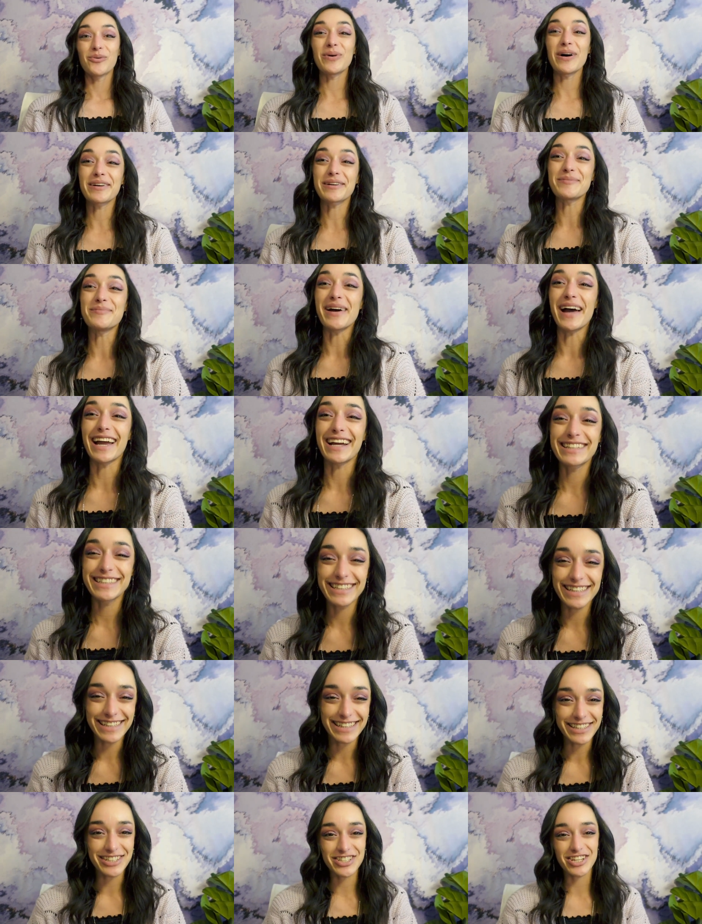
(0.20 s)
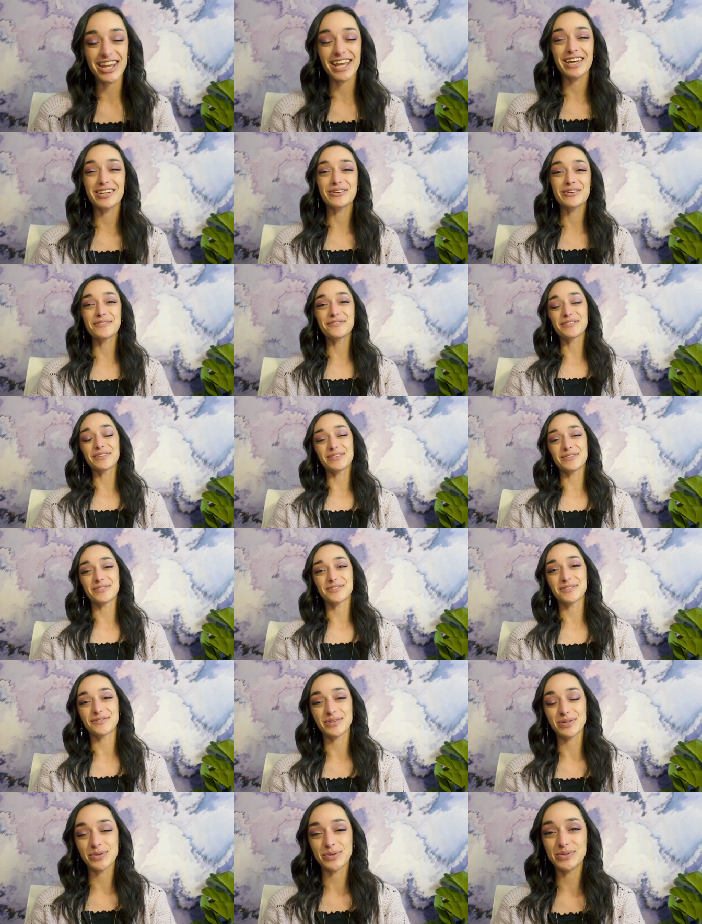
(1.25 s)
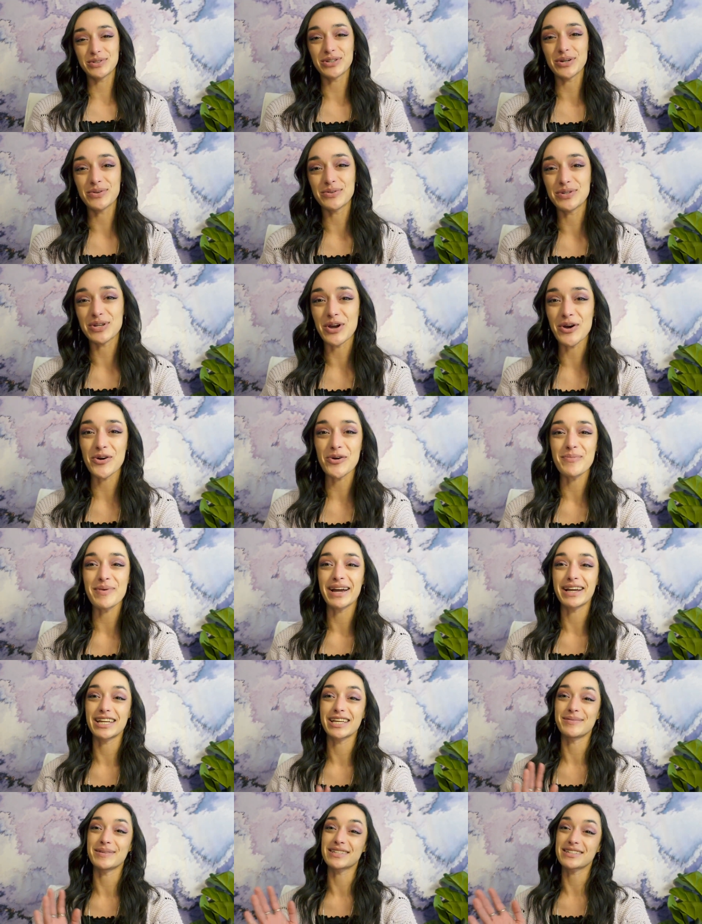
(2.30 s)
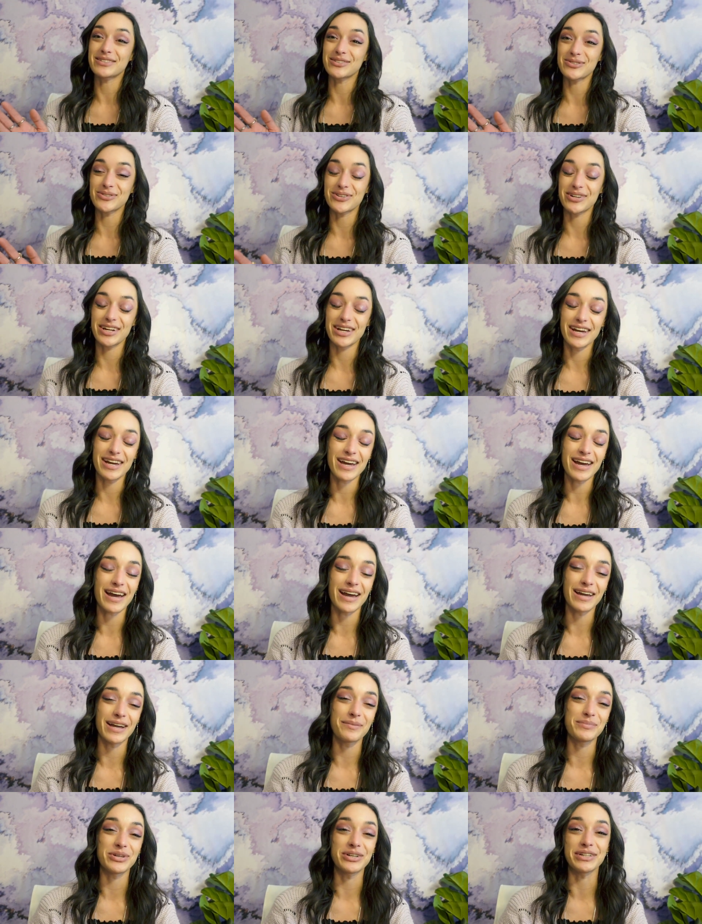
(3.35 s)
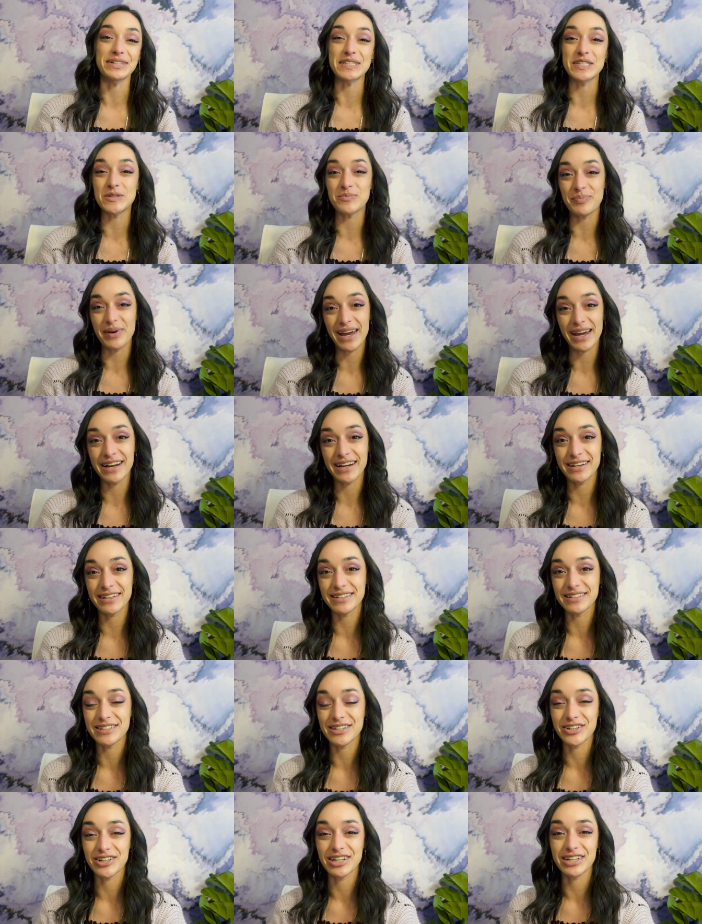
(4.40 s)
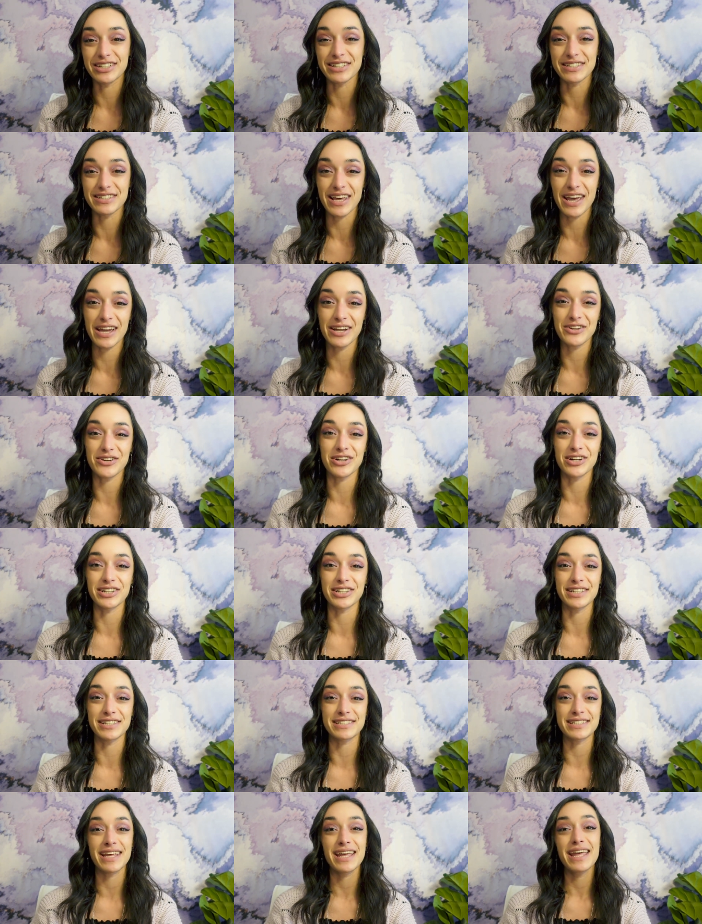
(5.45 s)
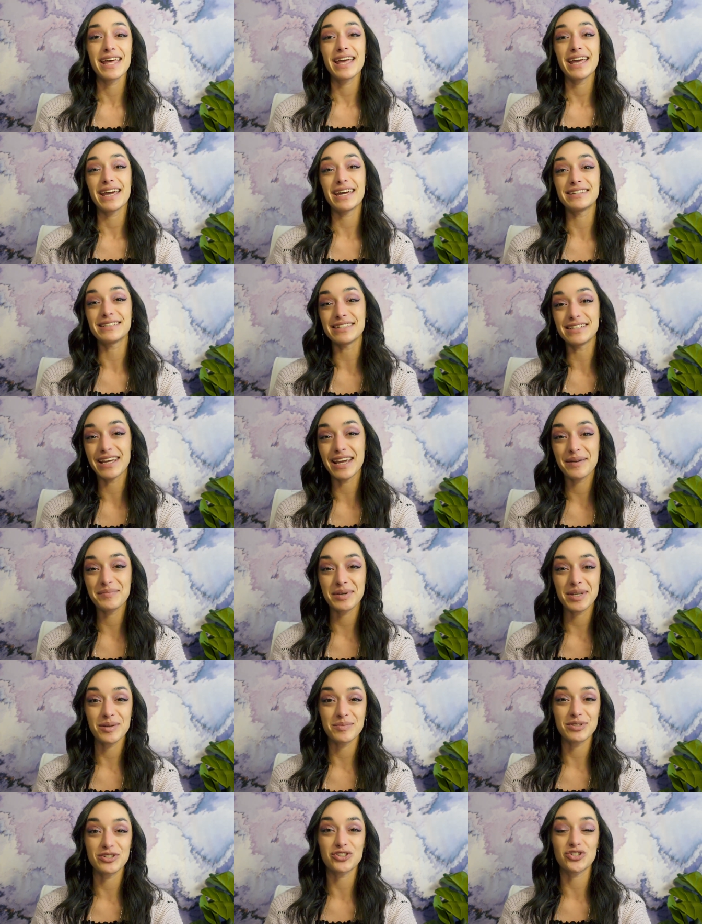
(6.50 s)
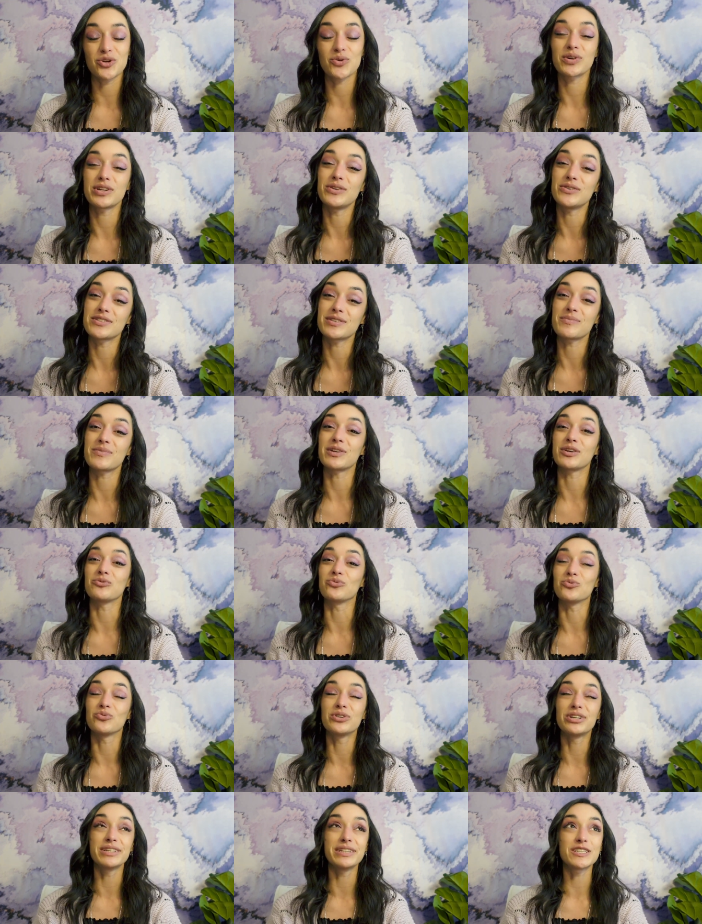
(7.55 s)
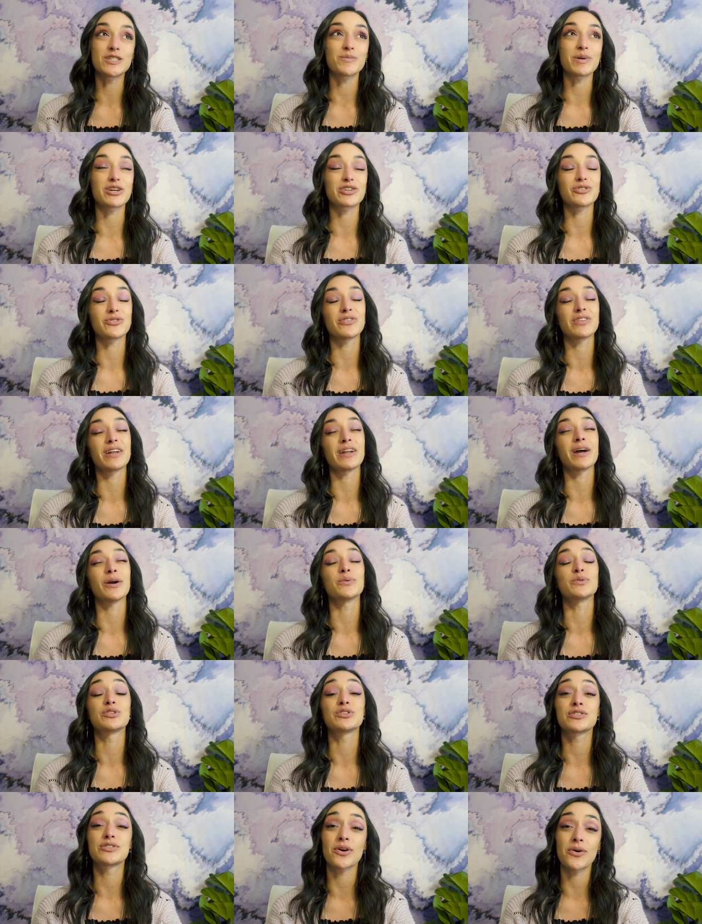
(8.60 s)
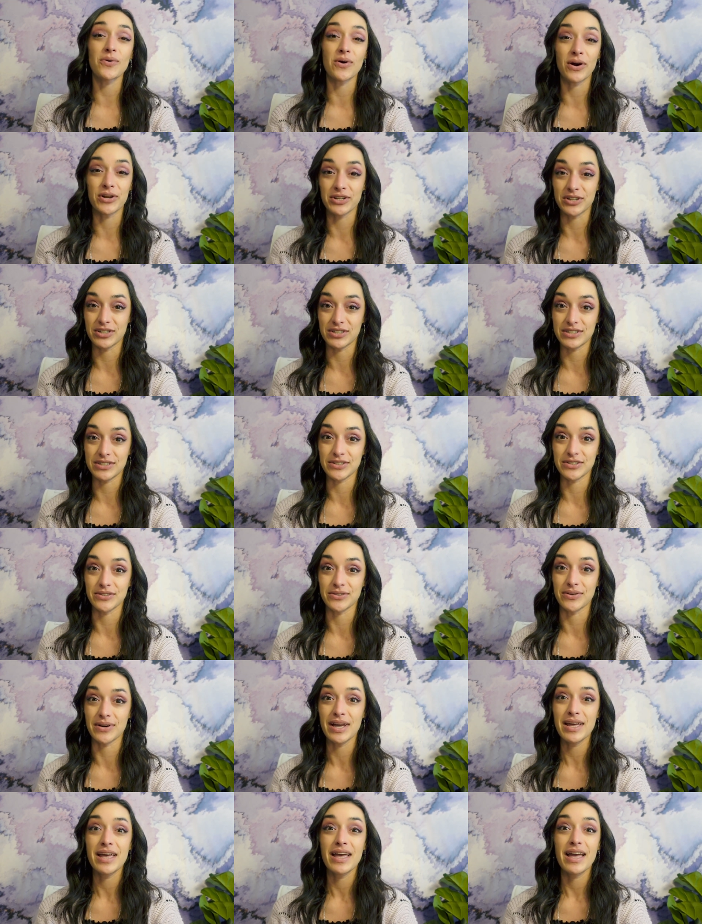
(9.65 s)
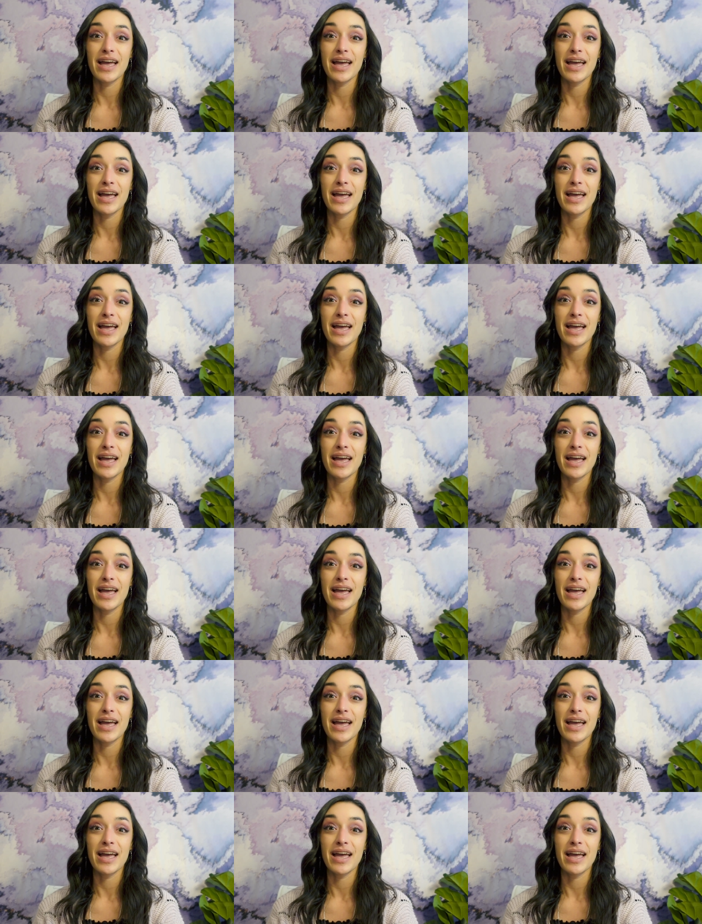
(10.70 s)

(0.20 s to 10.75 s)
Welcome back to the channel. For those of you who don't know, my name is Gloria. I'm your inspired interior design artist, and today I'm going to be showing you something really special that I was so honored to